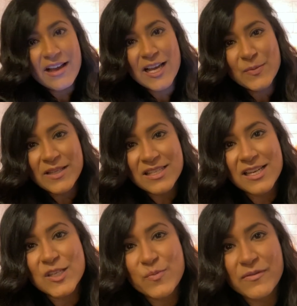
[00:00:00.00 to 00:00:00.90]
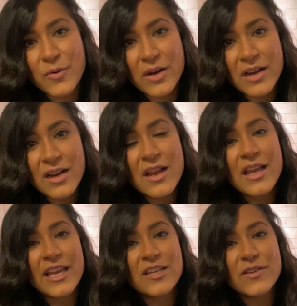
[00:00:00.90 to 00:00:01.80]
As we discussed before,
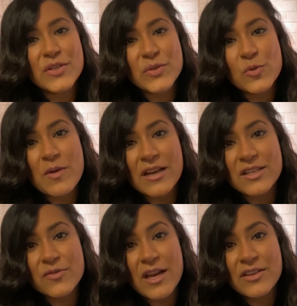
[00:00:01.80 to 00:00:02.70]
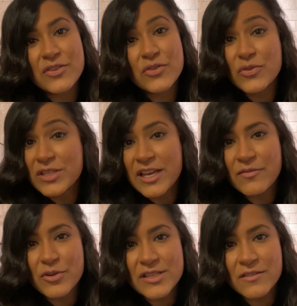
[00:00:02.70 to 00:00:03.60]
individuals who practice gratitude usually have
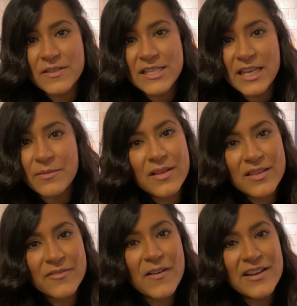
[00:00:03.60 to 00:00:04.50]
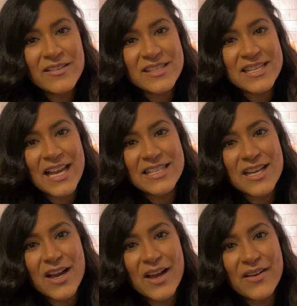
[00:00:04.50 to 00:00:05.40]
more self-esteem. The final set
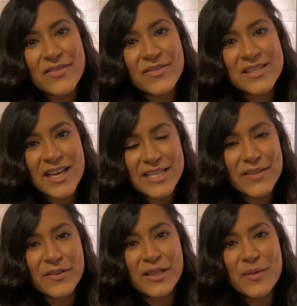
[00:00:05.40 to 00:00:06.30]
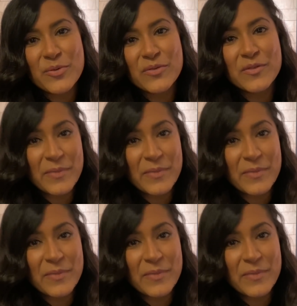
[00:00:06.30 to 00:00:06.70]
of scientifically proven